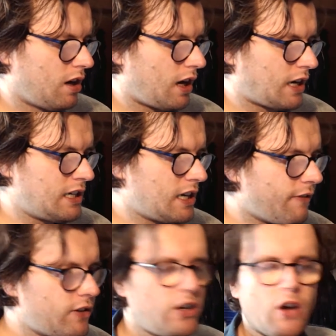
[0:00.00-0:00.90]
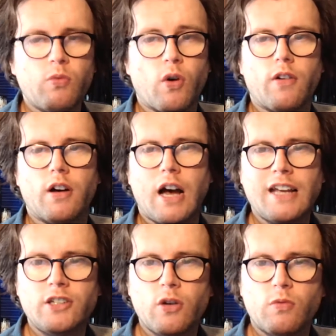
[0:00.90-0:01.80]
I never know what I
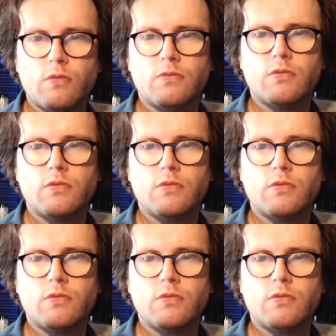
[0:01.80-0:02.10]
knew